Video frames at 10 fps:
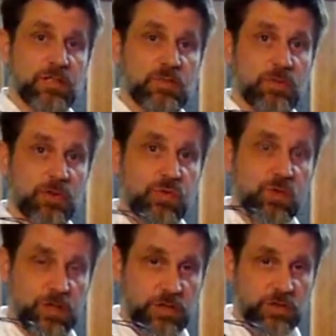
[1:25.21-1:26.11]
into both
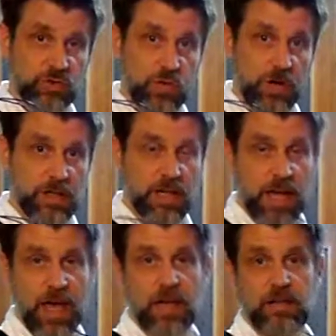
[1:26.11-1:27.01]
120
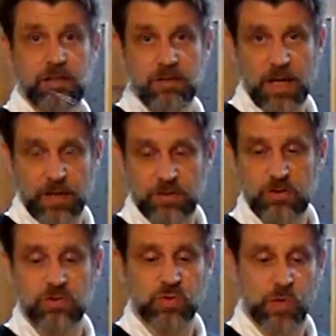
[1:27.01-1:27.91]
and at
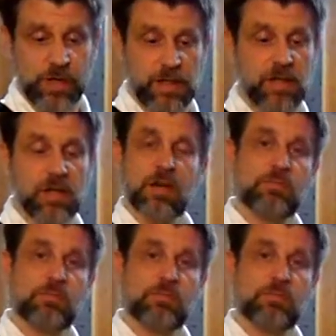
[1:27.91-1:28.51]
220,